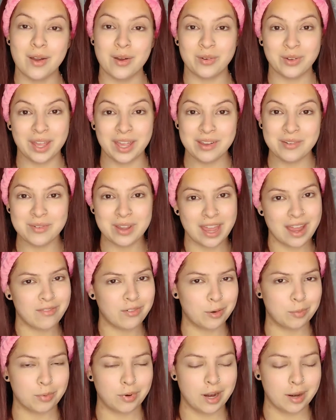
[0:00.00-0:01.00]
Okay, we
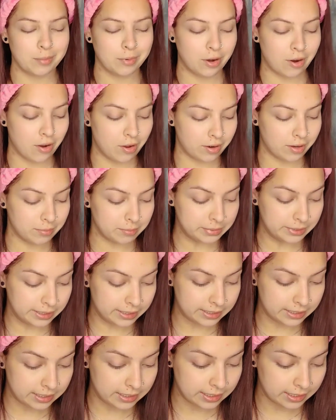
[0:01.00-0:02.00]
have our primer on and
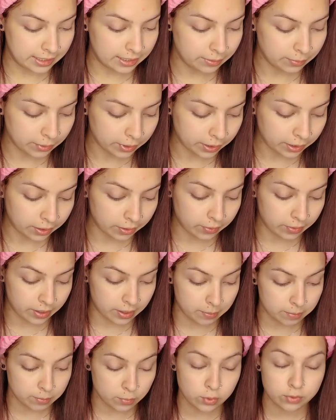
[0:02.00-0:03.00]
blended in. We're gonna go
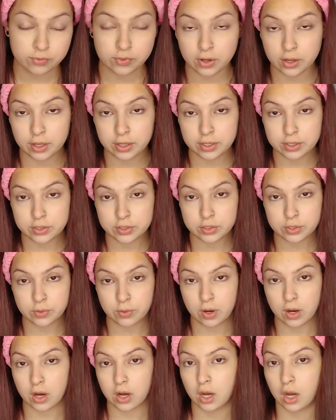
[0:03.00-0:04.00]
ahead and move on
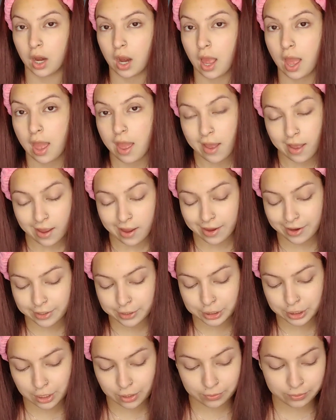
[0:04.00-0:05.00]
to our
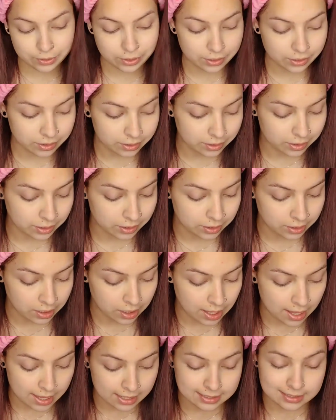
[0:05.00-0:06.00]
eyeshadow look.
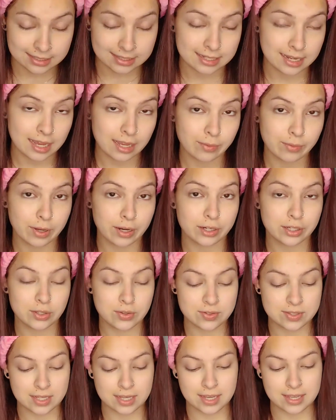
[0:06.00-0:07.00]
Today we are
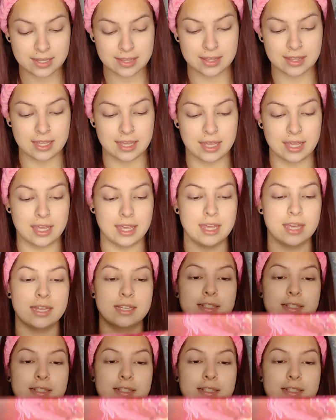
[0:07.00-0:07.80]
using the